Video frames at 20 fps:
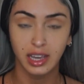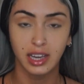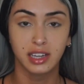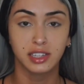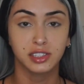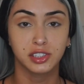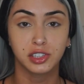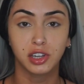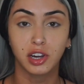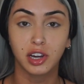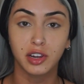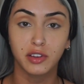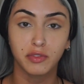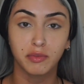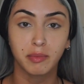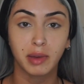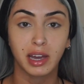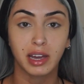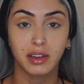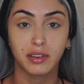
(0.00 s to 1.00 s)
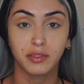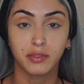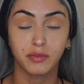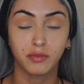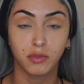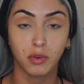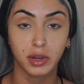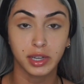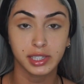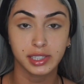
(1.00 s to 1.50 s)
And sorry if my
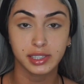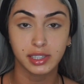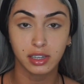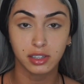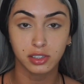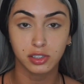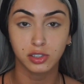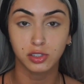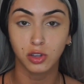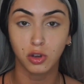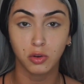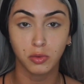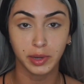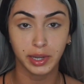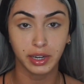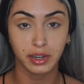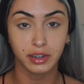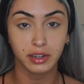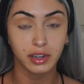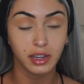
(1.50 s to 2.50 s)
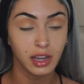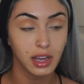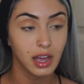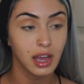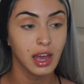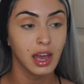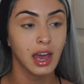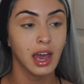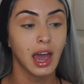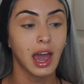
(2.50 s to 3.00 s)
voice sounds so weird.
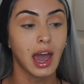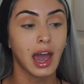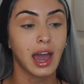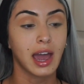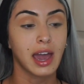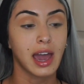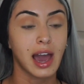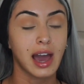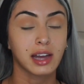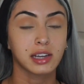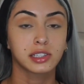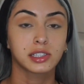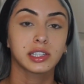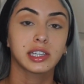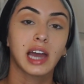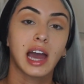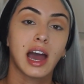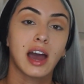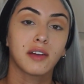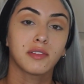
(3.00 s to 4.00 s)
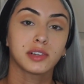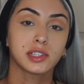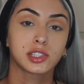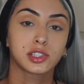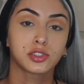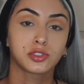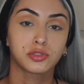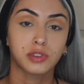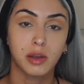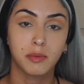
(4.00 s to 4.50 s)
I actually have
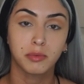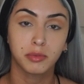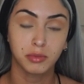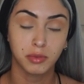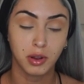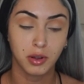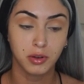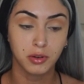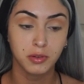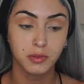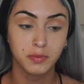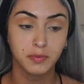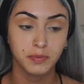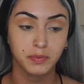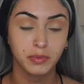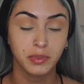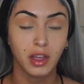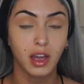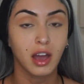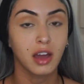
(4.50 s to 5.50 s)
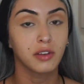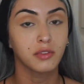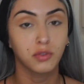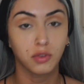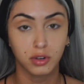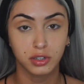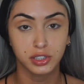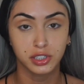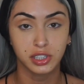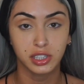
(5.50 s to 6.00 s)
strep throat.
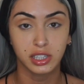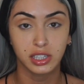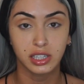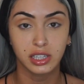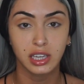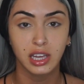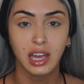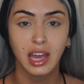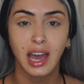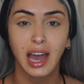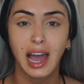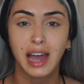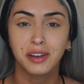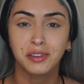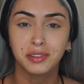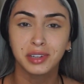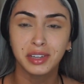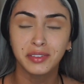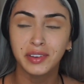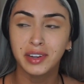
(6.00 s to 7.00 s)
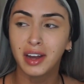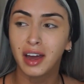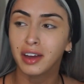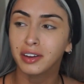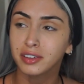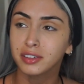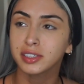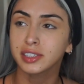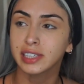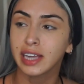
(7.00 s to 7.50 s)
Unfortunately, I don't even
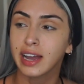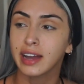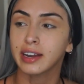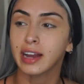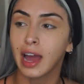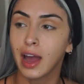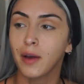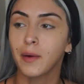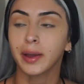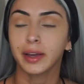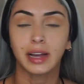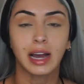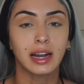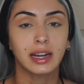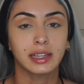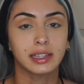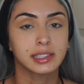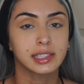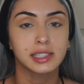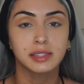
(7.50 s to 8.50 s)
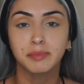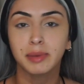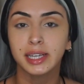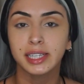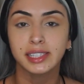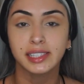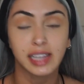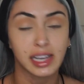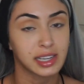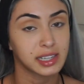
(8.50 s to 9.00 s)
understand how I got it. This is my
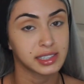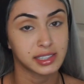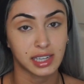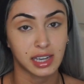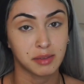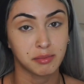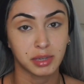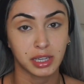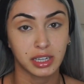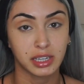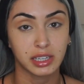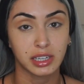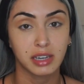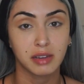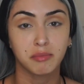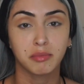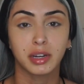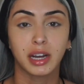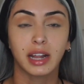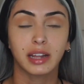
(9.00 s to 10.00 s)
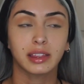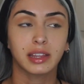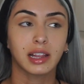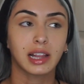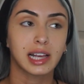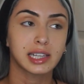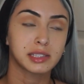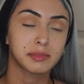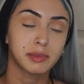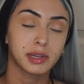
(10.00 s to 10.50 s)
second time getting it, but the
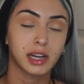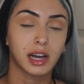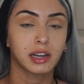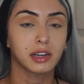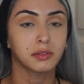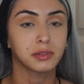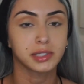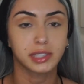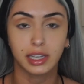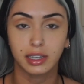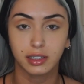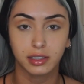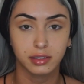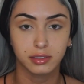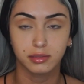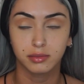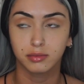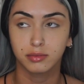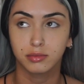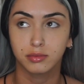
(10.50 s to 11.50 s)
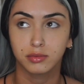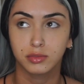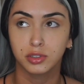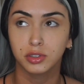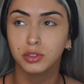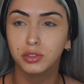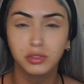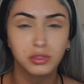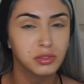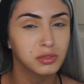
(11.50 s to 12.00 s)
last time I got it was like
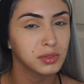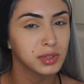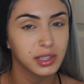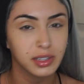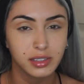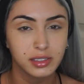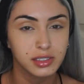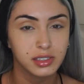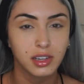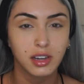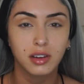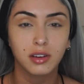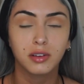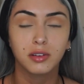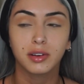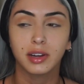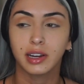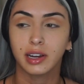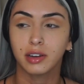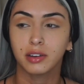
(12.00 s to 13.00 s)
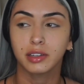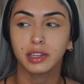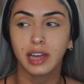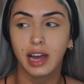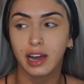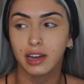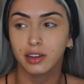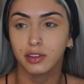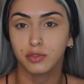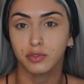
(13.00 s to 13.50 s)
2-3 years ago, and I only
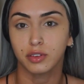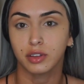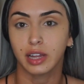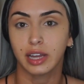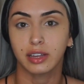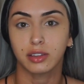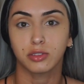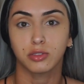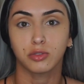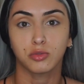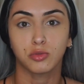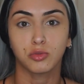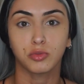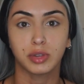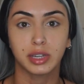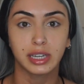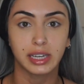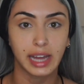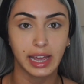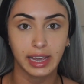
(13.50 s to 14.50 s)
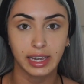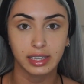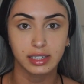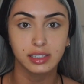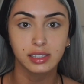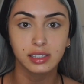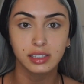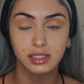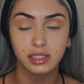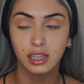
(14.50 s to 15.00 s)
had it for like 3
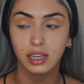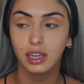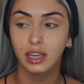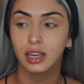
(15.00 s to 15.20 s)
days.